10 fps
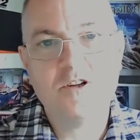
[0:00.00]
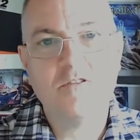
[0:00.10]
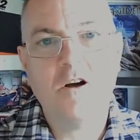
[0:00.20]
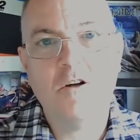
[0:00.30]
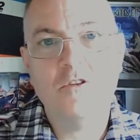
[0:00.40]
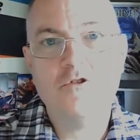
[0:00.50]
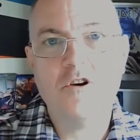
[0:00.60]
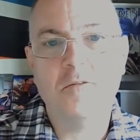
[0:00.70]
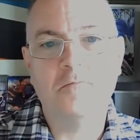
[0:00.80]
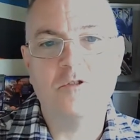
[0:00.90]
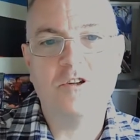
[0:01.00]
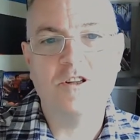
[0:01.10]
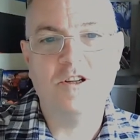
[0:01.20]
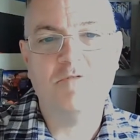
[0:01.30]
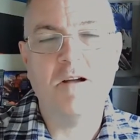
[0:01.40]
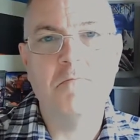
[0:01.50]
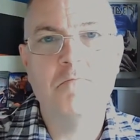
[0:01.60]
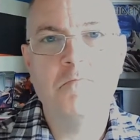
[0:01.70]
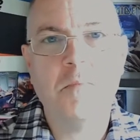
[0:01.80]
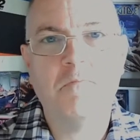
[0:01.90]
on the drums. This is
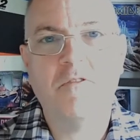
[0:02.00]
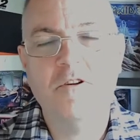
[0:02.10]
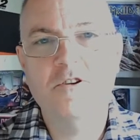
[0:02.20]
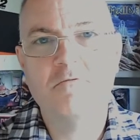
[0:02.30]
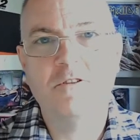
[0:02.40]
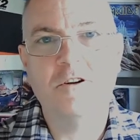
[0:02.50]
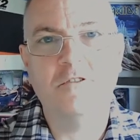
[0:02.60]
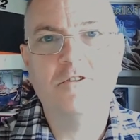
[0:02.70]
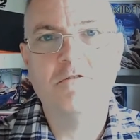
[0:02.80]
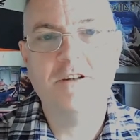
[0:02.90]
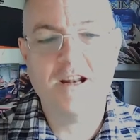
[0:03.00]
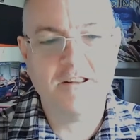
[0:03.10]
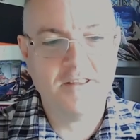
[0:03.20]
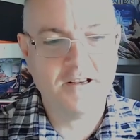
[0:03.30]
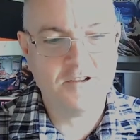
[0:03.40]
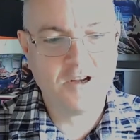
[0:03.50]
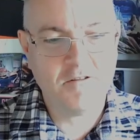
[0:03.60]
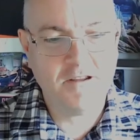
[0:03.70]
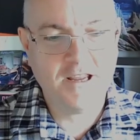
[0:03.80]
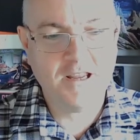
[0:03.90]
when Thunder were not doing anything, so
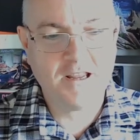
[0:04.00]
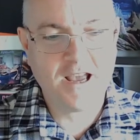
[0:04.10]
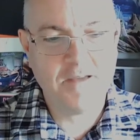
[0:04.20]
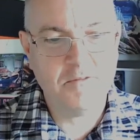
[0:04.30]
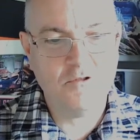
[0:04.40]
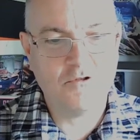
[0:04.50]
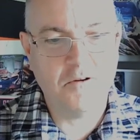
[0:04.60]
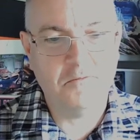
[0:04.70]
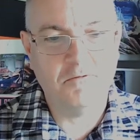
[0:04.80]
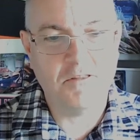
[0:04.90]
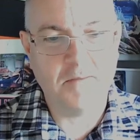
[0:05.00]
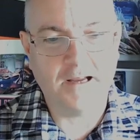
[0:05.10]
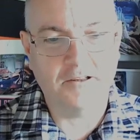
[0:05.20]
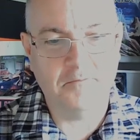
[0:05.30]
he came and drummed with Magnum.